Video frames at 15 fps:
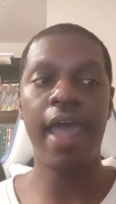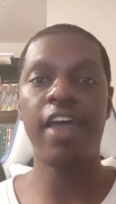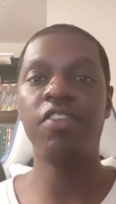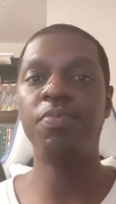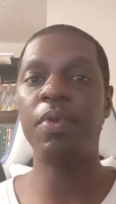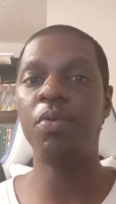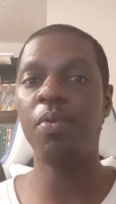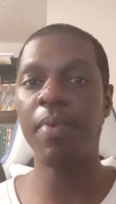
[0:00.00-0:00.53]

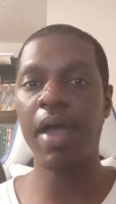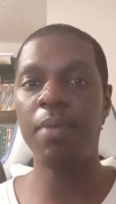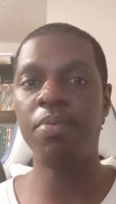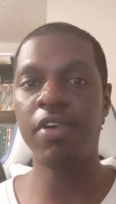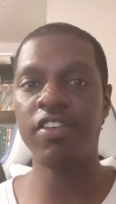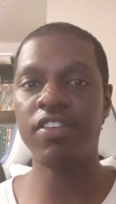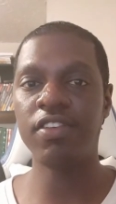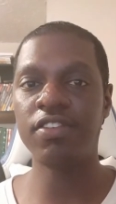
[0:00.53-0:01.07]
As people buy
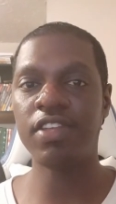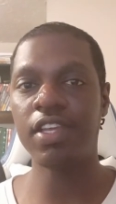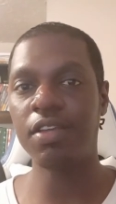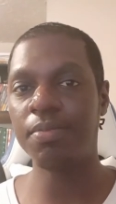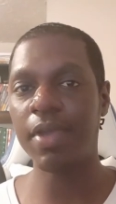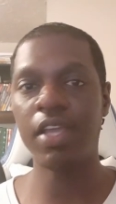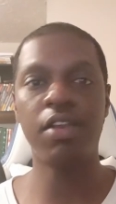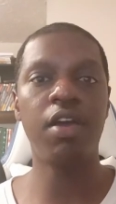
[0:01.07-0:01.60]
presents, they
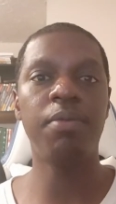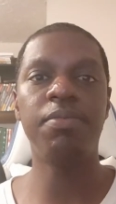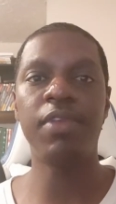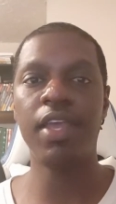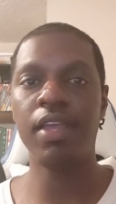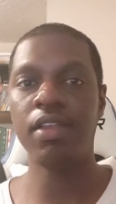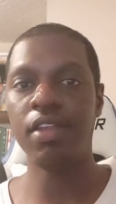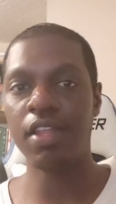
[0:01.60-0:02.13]
can make an
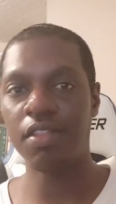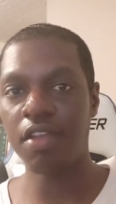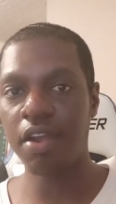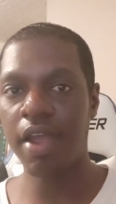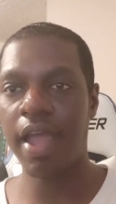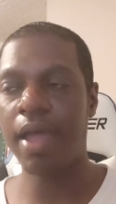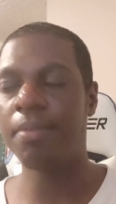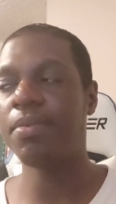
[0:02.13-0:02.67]
update in
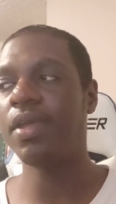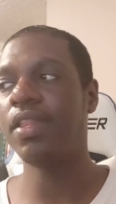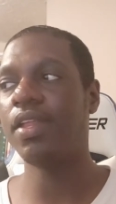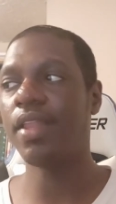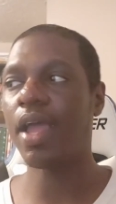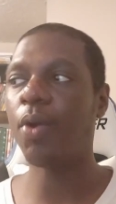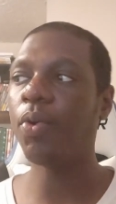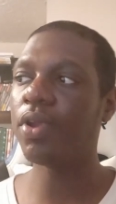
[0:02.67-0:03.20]
their app, and
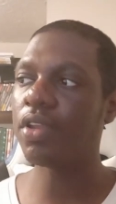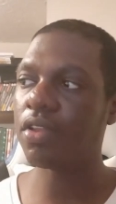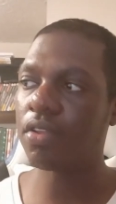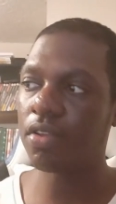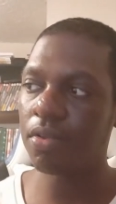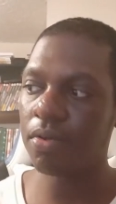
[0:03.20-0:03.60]
then that would